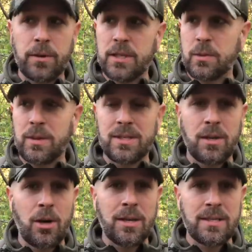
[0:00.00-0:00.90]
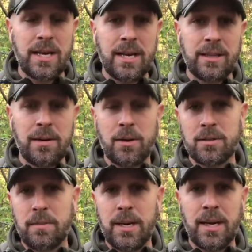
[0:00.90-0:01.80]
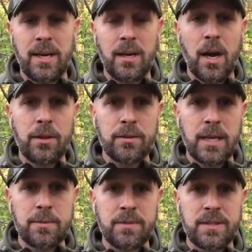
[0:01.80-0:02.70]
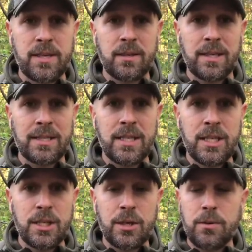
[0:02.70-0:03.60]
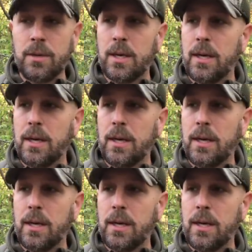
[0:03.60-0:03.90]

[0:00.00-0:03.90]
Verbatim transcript: This one is an A U S eight. They also make it in other types of steel like D two.